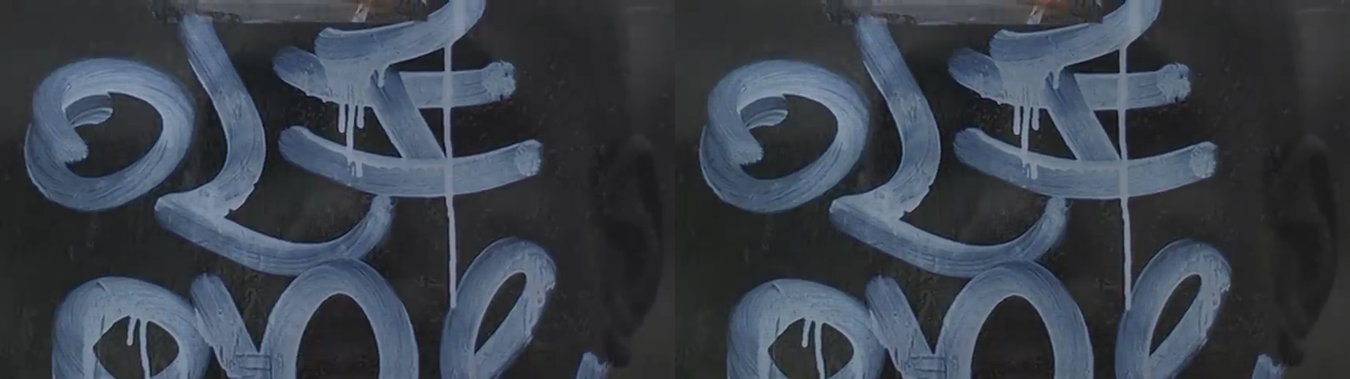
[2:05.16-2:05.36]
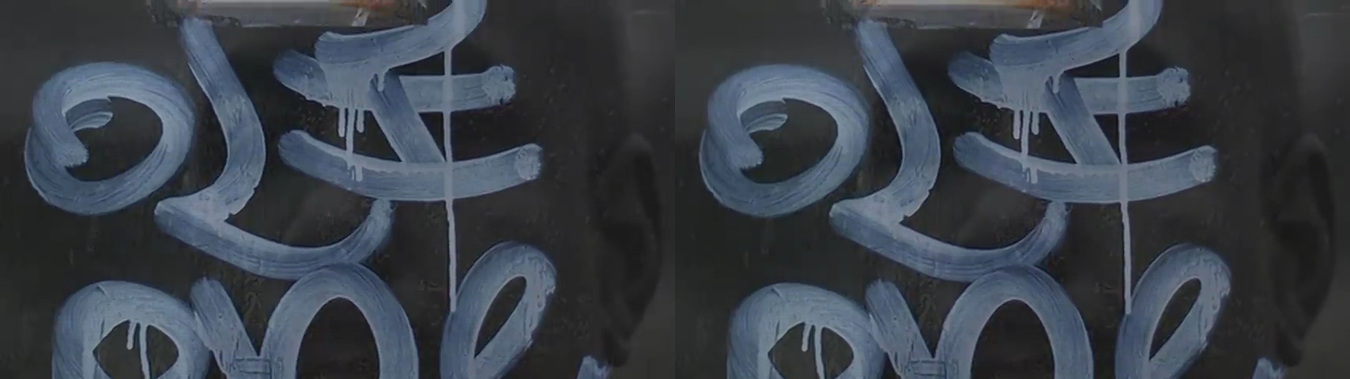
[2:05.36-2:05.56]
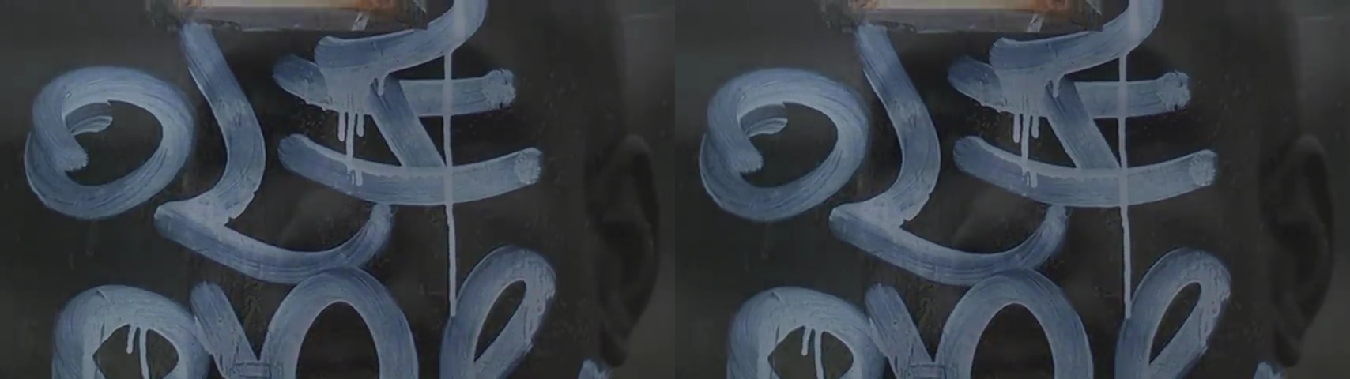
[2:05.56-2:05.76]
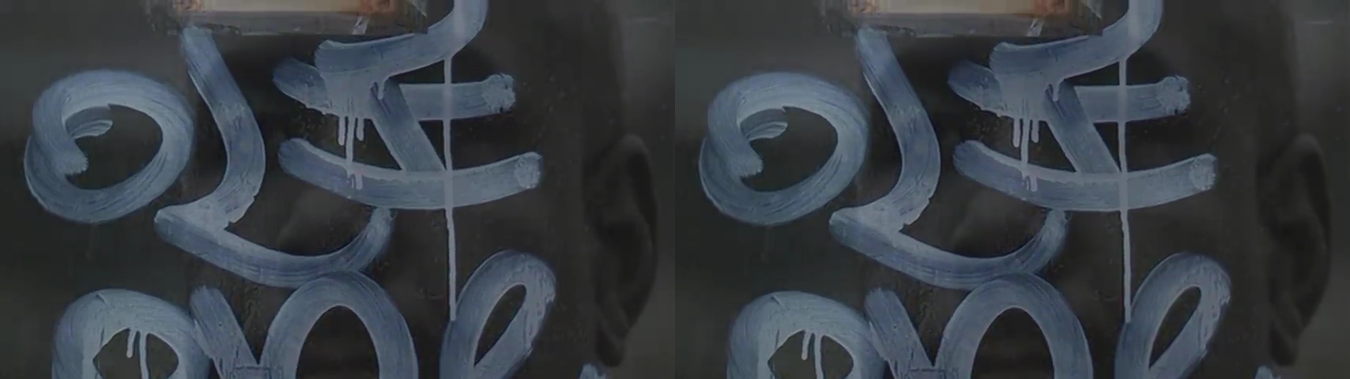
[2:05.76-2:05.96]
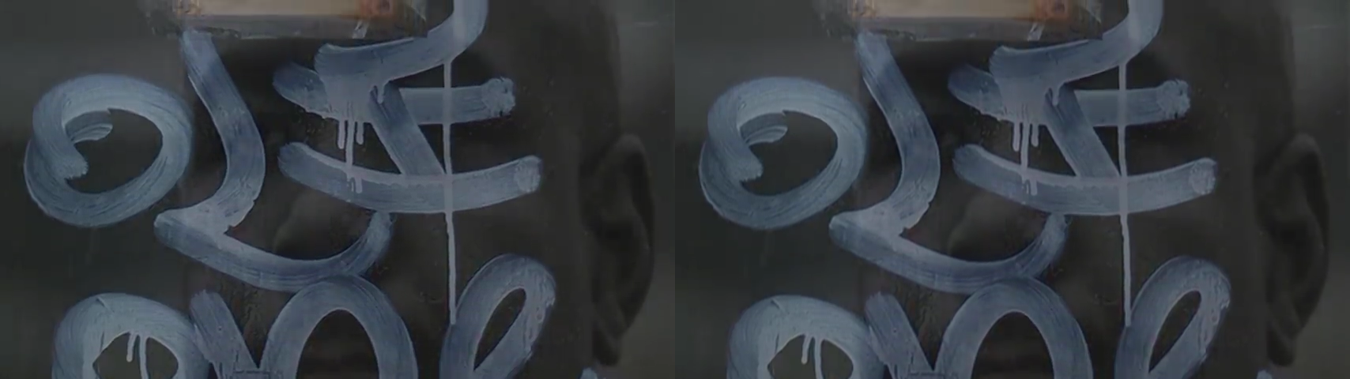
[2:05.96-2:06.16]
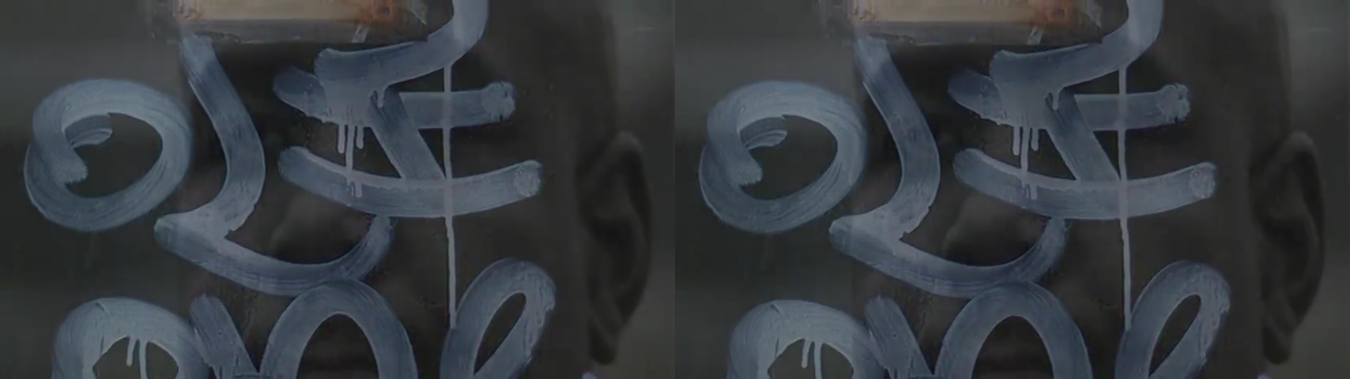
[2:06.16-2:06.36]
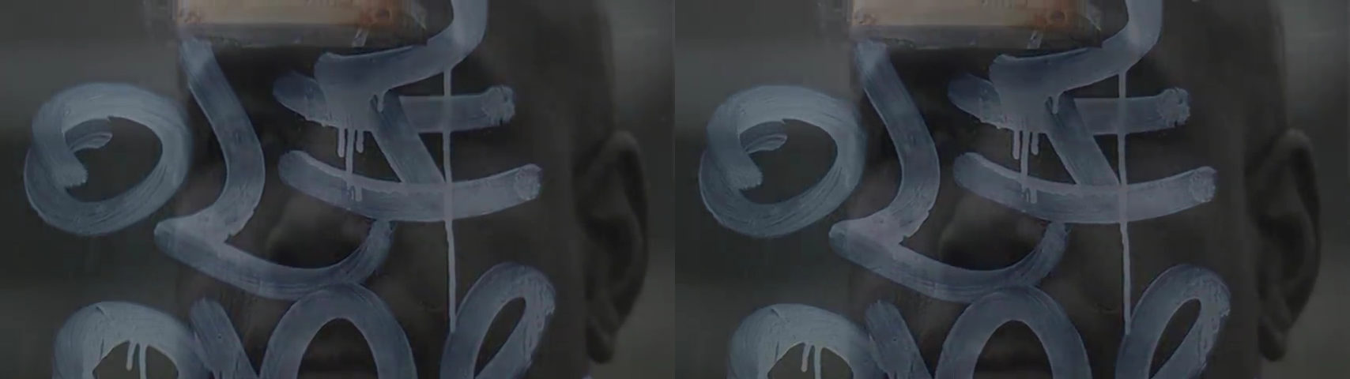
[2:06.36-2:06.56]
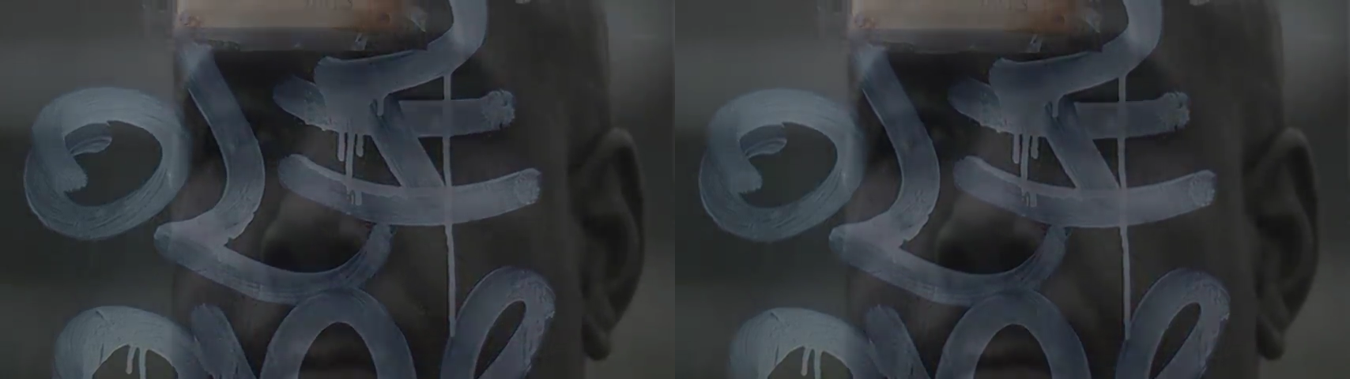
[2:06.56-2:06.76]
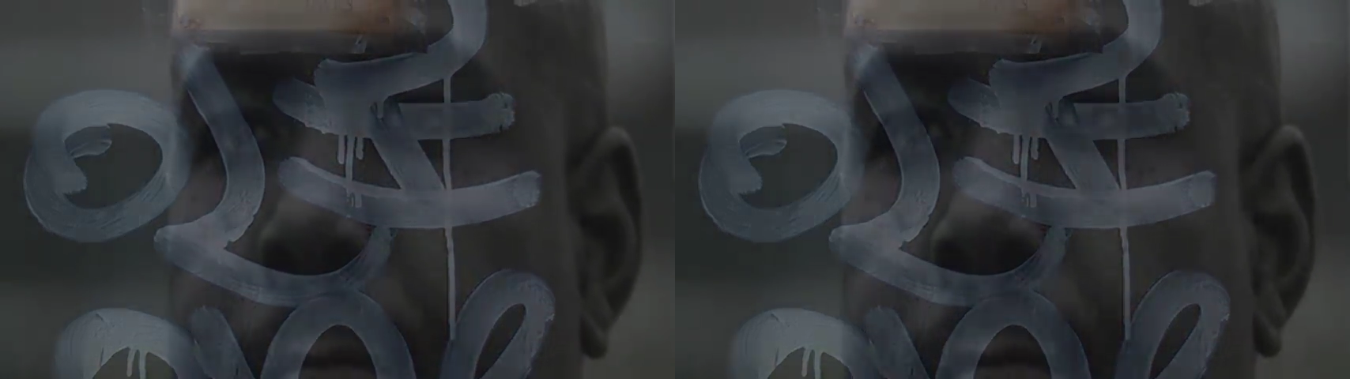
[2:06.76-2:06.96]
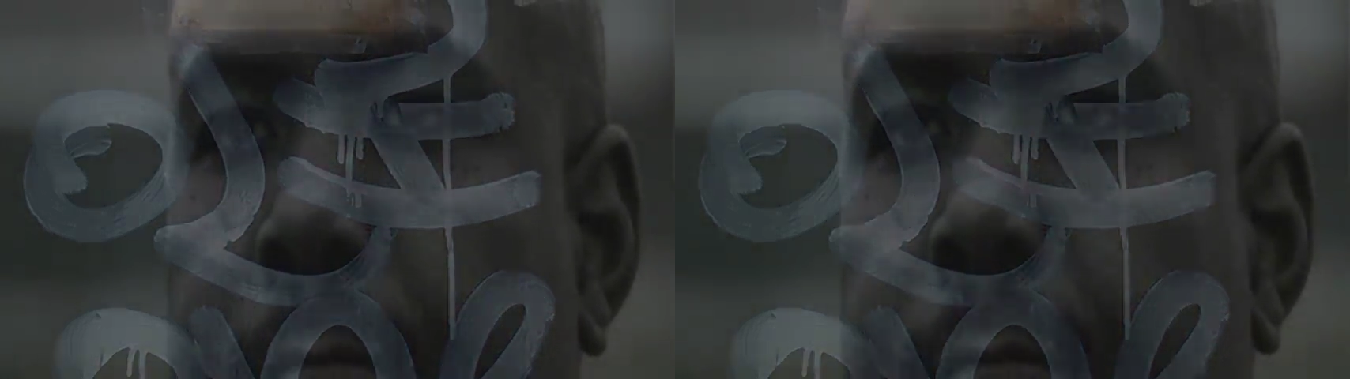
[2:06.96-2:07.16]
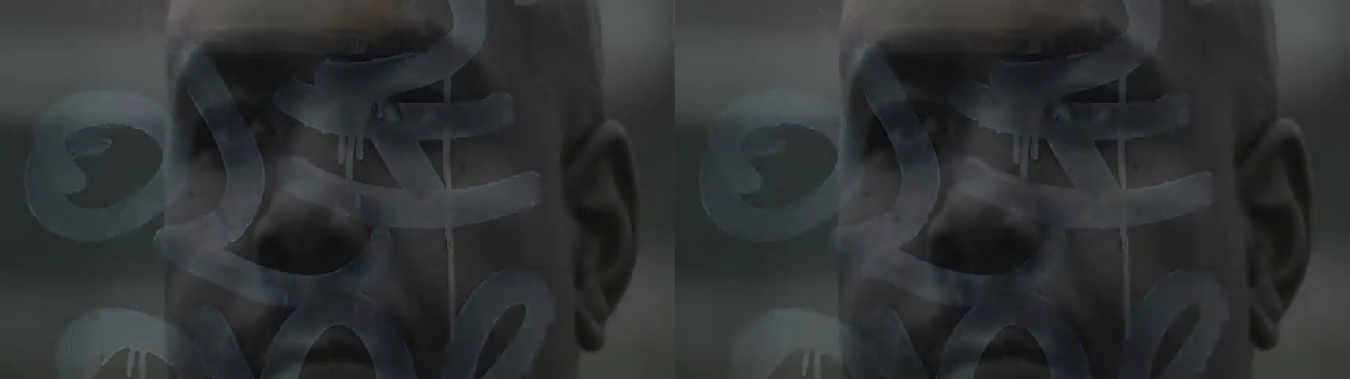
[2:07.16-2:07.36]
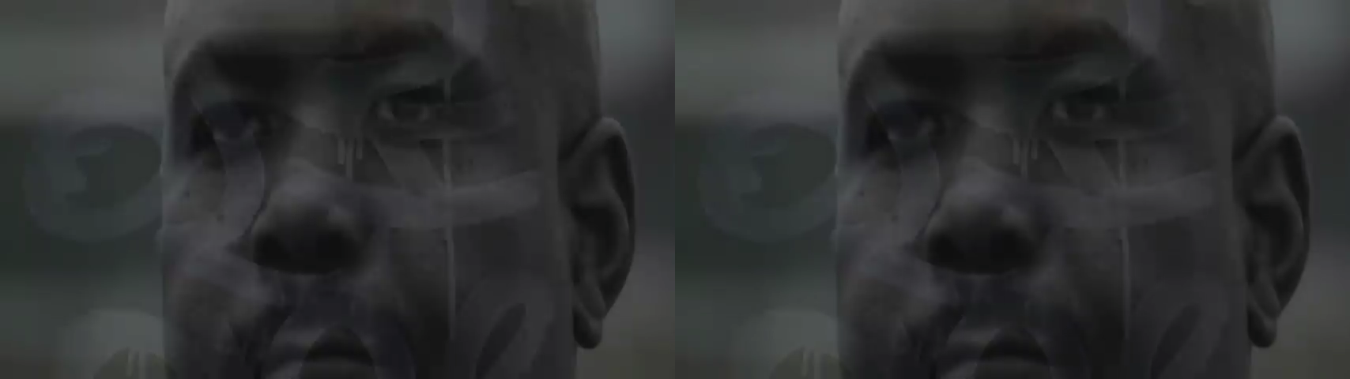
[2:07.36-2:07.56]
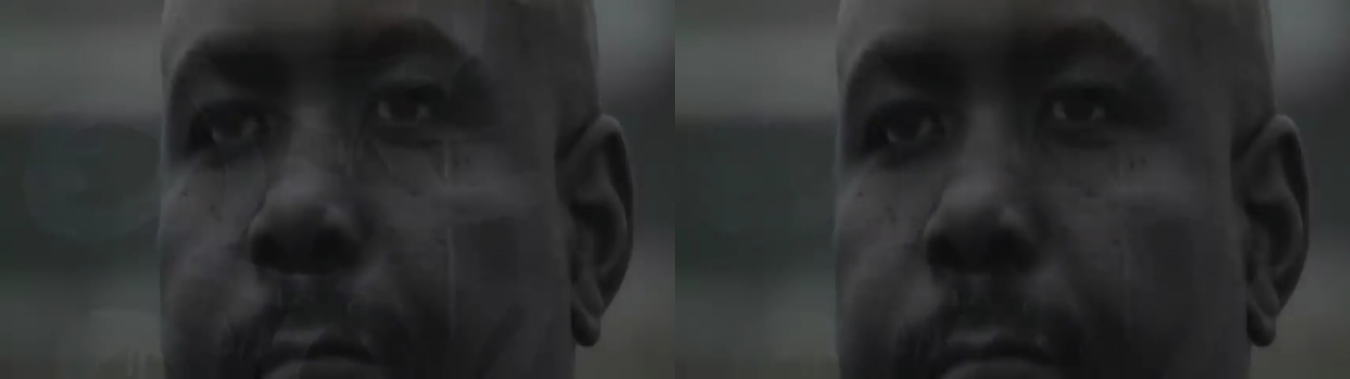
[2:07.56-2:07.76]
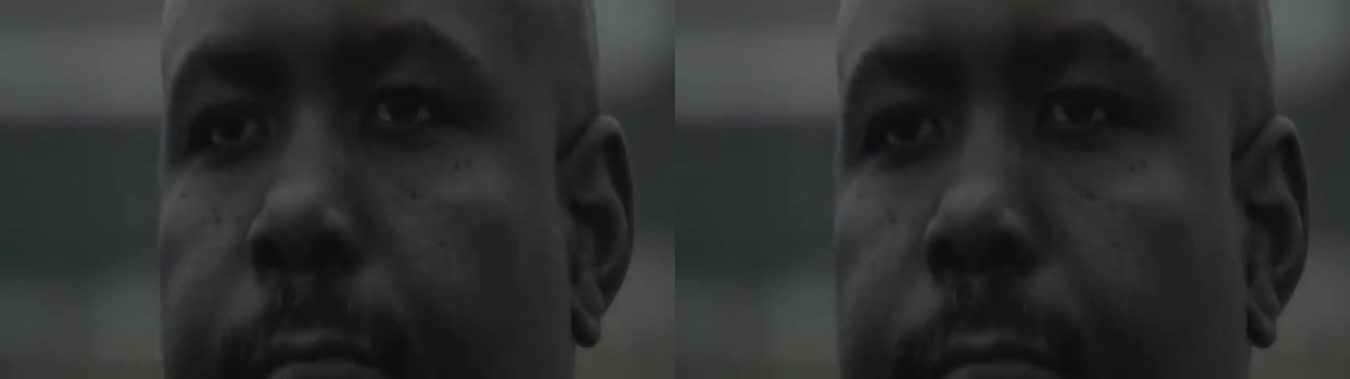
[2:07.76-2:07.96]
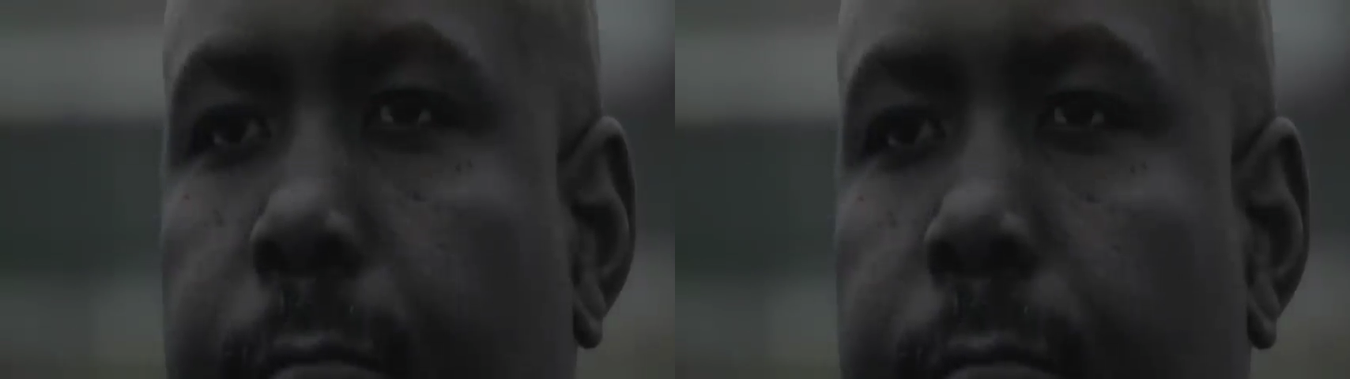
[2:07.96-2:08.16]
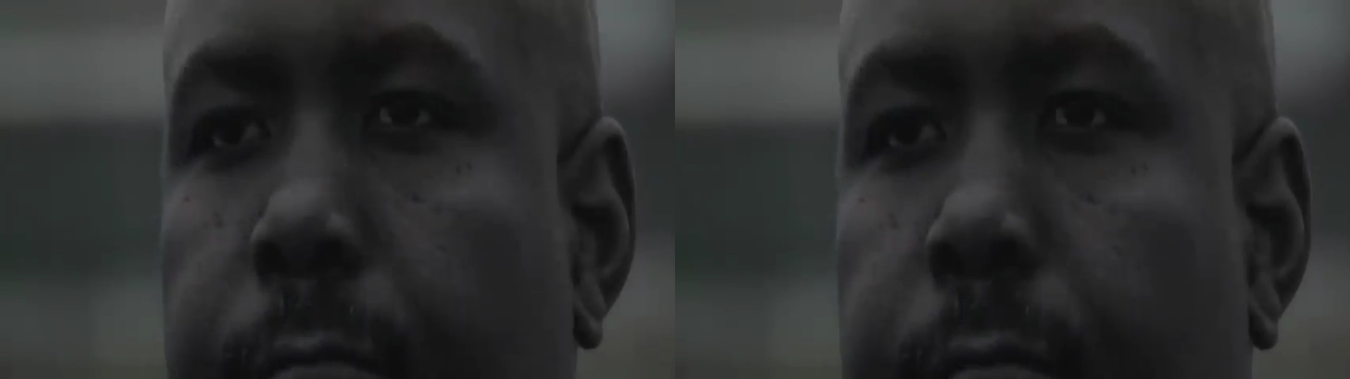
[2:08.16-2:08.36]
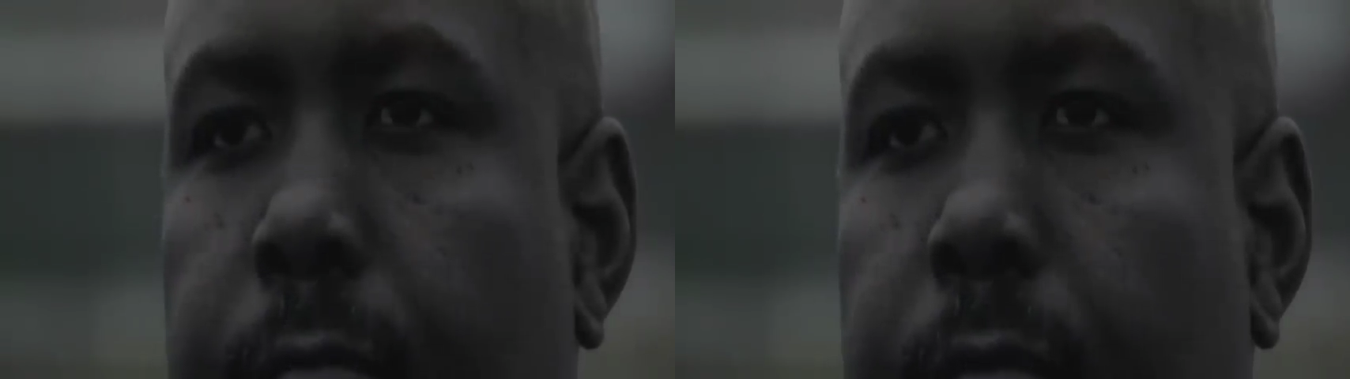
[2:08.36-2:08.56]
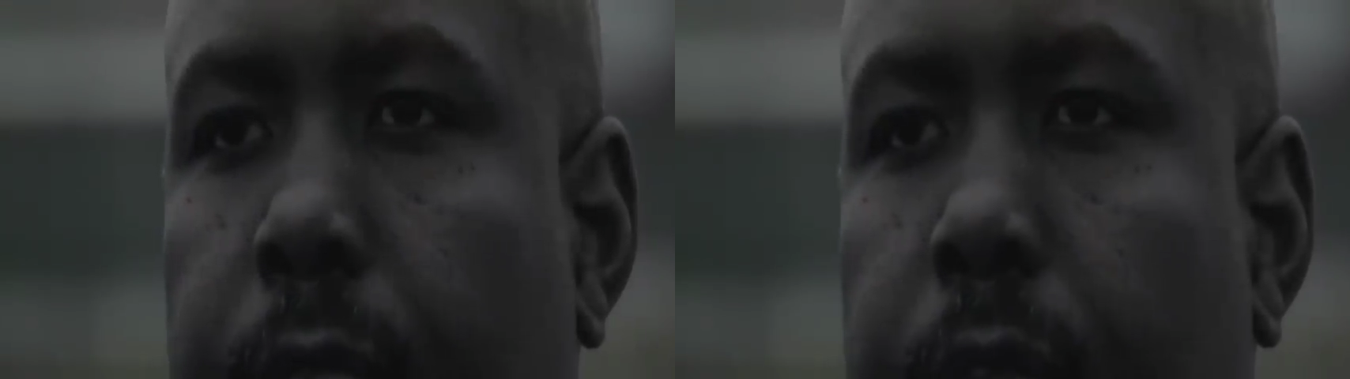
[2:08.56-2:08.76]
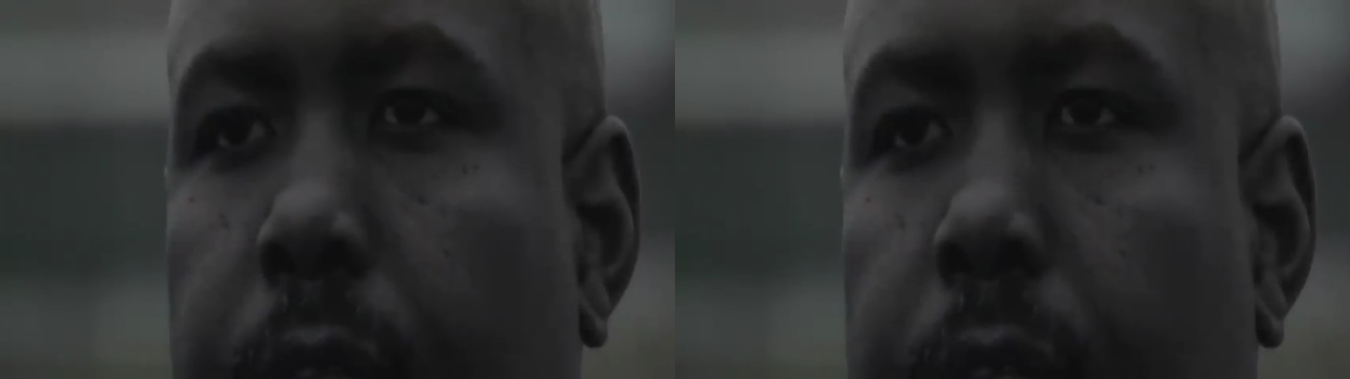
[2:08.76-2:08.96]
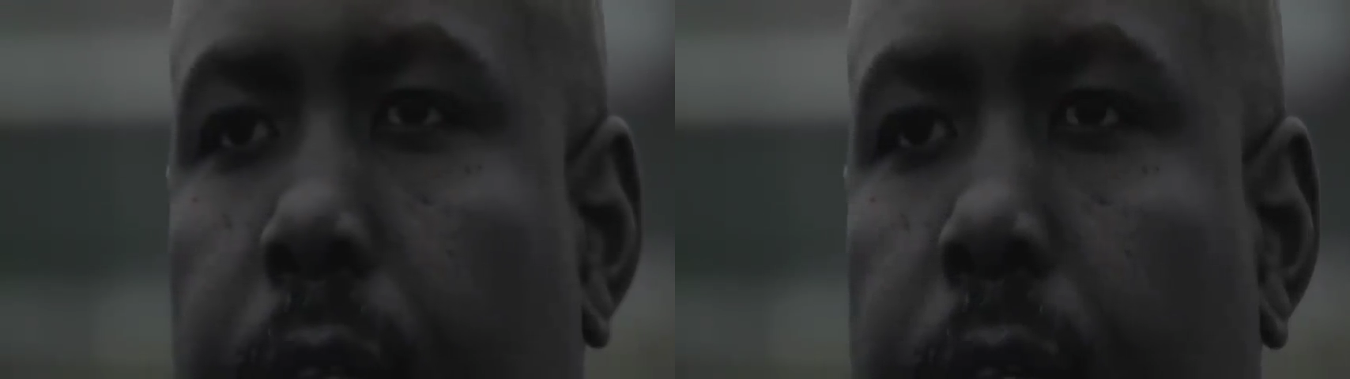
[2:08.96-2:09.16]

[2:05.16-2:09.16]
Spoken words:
(no speaker visible)